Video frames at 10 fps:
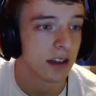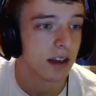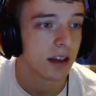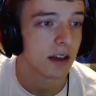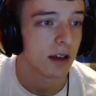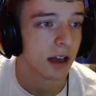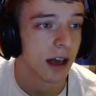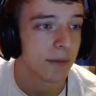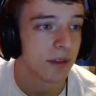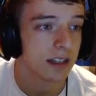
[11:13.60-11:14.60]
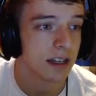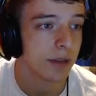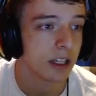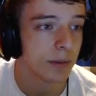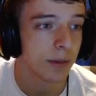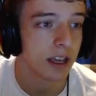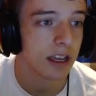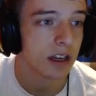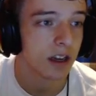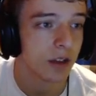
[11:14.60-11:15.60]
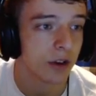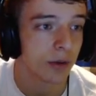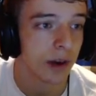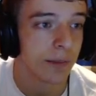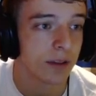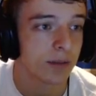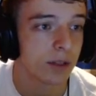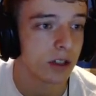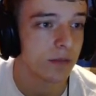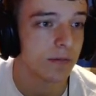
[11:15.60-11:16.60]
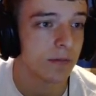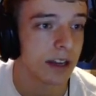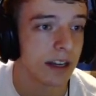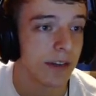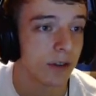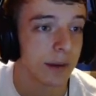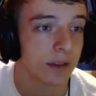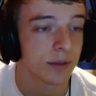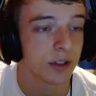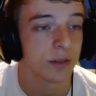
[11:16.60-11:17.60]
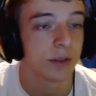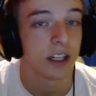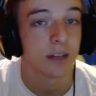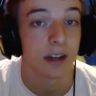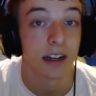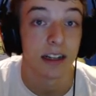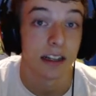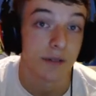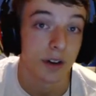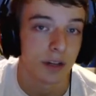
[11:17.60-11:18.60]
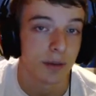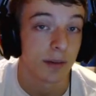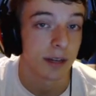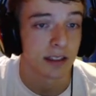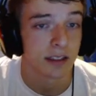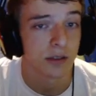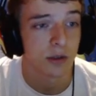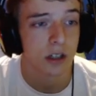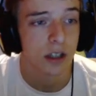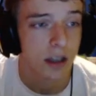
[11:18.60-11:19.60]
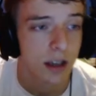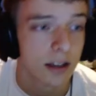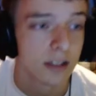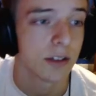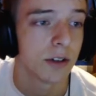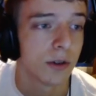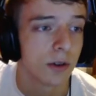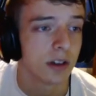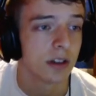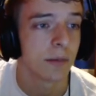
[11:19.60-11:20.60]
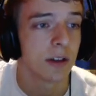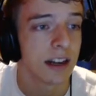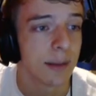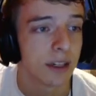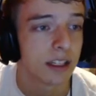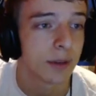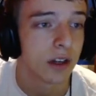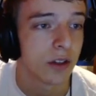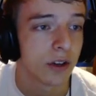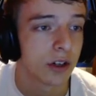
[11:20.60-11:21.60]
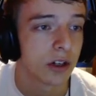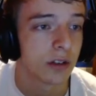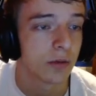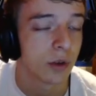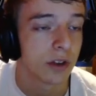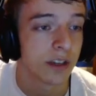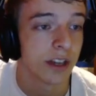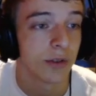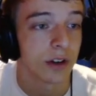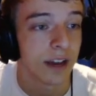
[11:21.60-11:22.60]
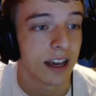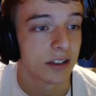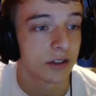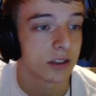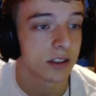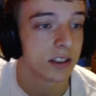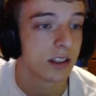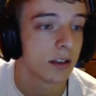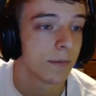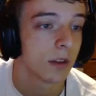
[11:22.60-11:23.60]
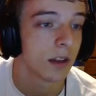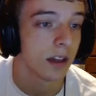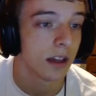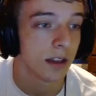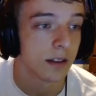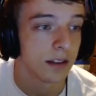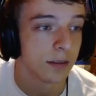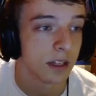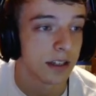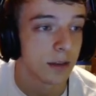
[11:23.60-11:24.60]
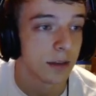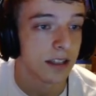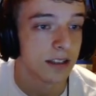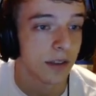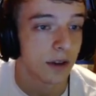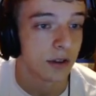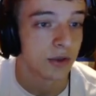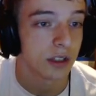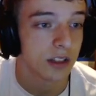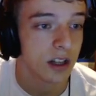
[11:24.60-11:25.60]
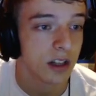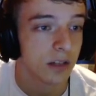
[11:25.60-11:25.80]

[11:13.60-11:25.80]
I've decided to pick up another rapid spinner. I didn't have a rapid spinner in the beginning, but I had a defogger being Mega Scizor, so I'm glad I picked up another way of getting rid of hazards. And this being Delmice, I thought was really solid.